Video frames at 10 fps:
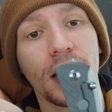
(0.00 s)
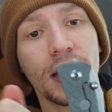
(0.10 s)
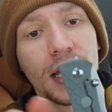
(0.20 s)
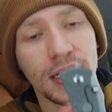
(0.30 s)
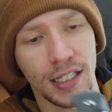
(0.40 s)

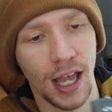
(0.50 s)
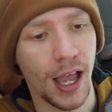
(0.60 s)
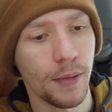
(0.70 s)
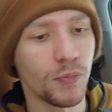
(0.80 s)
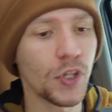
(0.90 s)
this
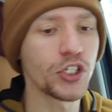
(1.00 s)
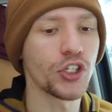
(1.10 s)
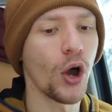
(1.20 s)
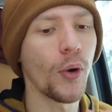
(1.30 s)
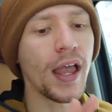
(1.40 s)
guy.
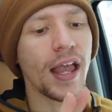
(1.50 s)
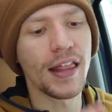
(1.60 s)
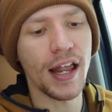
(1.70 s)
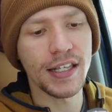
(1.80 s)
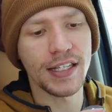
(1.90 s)
So
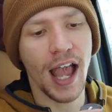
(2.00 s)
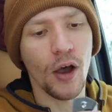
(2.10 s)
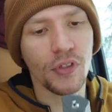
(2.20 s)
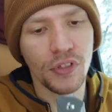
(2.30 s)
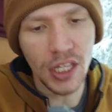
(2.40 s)
that is
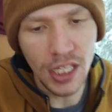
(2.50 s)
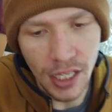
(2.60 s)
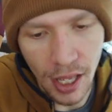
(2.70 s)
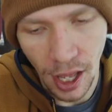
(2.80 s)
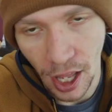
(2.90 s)
how
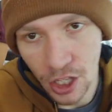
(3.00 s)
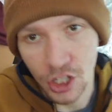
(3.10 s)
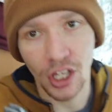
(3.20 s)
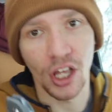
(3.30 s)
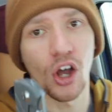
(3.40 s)
the uh,
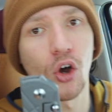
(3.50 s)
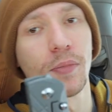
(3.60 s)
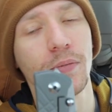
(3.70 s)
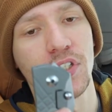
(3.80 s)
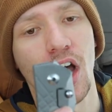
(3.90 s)

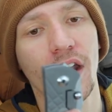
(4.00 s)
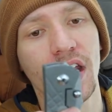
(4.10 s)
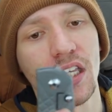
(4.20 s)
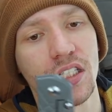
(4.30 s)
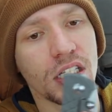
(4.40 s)

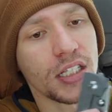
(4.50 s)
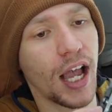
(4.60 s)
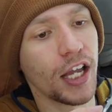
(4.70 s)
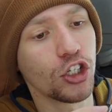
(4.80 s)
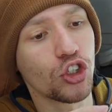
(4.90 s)
Umnumzaan is
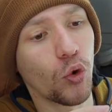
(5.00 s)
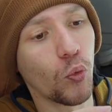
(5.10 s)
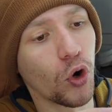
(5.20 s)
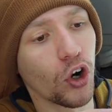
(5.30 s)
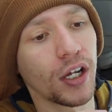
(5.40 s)
designed to
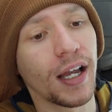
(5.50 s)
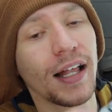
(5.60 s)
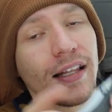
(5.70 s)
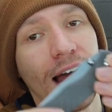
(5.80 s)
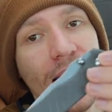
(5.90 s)
work.
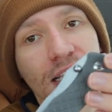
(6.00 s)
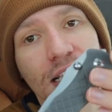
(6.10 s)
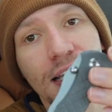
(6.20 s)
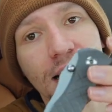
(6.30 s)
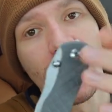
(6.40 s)

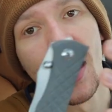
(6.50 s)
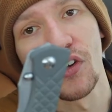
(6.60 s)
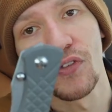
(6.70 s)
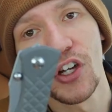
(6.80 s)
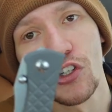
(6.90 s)
Lastly, the
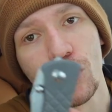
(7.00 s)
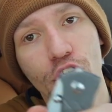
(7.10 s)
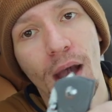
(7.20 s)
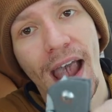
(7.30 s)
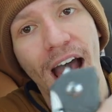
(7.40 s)
other features
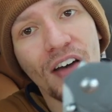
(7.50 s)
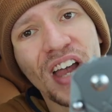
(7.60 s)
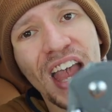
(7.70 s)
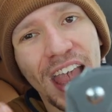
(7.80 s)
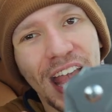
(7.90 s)
you have,
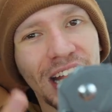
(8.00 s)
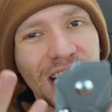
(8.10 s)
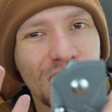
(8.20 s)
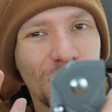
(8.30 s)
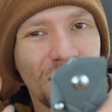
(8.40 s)
and
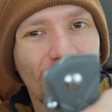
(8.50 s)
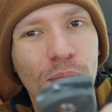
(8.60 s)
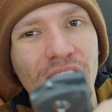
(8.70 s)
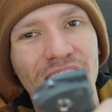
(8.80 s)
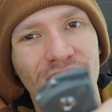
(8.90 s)
this one for
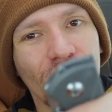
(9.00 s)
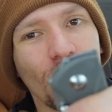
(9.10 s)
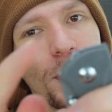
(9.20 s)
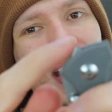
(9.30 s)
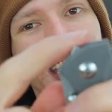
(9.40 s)
me is a
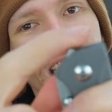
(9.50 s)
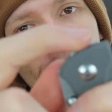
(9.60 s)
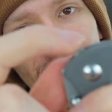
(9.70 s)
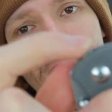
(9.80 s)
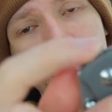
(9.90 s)
little bit
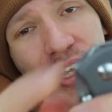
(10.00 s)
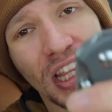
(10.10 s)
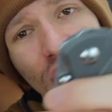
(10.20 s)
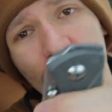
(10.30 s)
gimmicky, but they